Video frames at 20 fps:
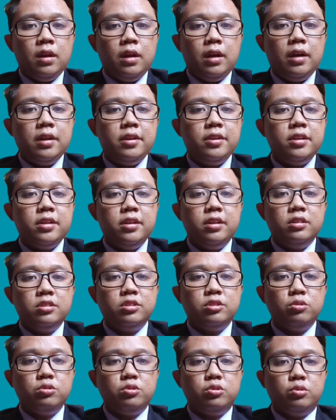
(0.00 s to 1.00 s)
Under the
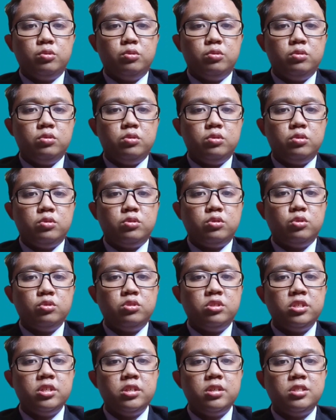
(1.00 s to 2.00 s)
SOCSO,
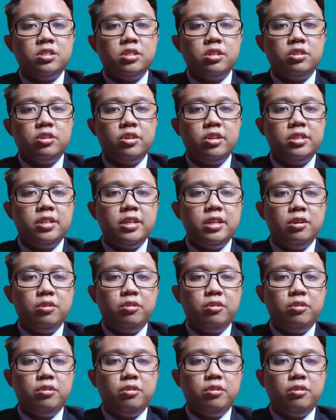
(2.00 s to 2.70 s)
Social Security